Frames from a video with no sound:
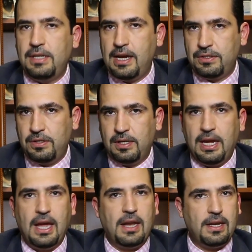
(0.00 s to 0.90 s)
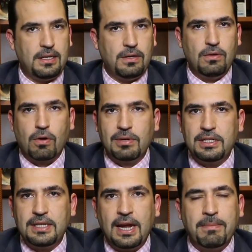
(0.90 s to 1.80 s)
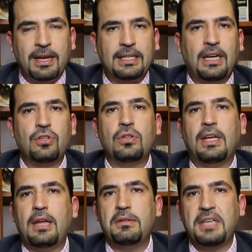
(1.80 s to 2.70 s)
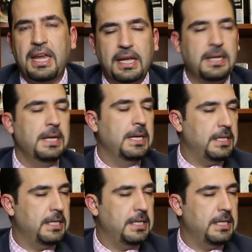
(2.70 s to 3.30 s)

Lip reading: Yes, you can. And you normally take medication. Can you take it?